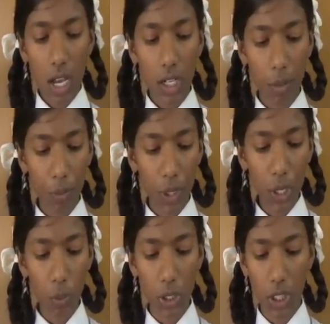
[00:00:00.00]

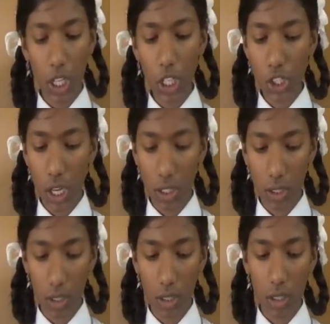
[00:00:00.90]
compete with each
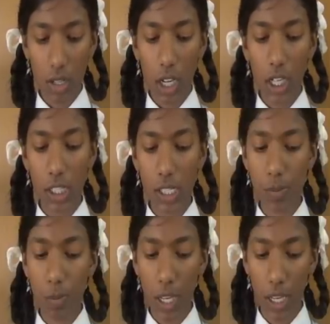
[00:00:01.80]
other in
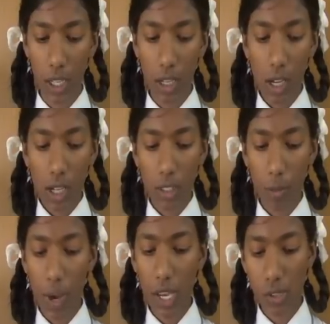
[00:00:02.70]
displaying the
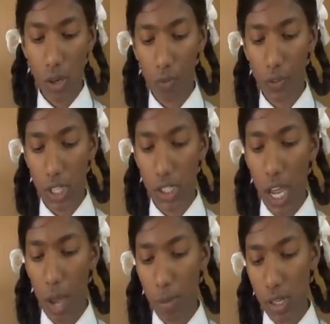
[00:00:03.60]
best of their
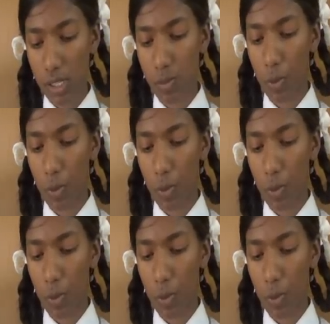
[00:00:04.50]
tableaux,